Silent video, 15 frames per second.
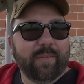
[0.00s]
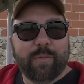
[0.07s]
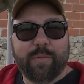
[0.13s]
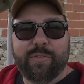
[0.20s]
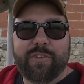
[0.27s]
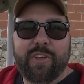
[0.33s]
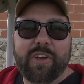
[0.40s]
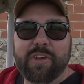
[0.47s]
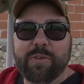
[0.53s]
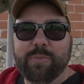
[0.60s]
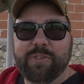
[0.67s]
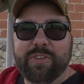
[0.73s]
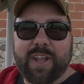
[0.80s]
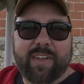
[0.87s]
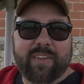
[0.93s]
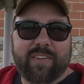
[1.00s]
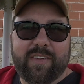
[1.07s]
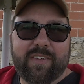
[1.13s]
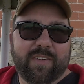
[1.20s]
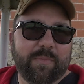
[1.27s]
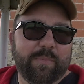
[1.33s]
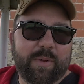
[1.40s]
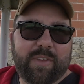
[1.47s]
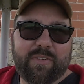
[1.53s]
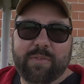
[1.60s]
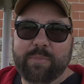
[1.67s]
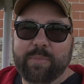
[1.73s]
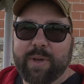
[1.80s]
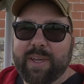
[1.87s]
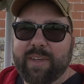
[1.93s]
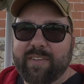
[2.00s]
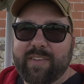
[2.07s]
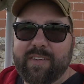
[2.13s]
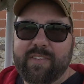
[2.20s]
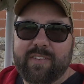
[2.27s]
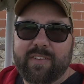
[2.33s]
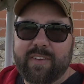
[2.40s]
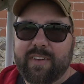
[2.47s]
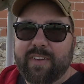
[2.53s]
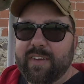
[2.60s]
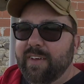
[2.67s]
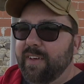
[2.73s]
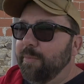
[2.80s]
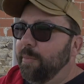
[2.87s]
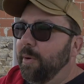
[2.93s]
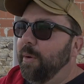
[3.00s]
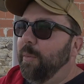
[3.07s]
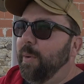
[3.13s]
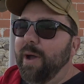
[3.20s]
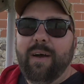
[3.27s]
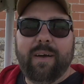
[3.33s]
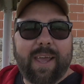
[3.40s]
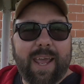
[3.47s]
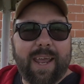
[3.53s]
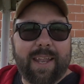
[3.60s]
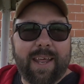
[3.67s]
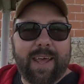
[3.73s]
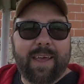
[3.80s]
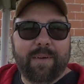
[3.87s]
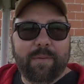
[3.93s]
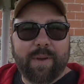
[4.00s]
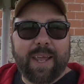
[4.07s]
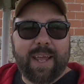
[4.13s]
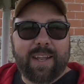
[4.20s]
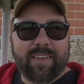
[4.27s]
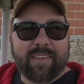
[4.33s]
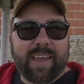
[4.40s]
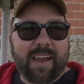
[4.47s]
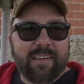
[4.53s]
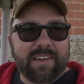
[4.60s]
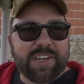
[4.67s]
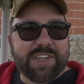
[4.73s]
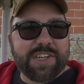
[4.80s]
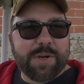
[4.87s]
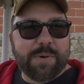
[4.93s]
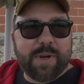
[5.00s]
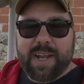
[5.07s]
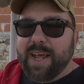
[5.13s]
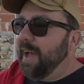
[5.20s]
With circumstances and bits and pieces, but we are getting there. We're getting this garage sorted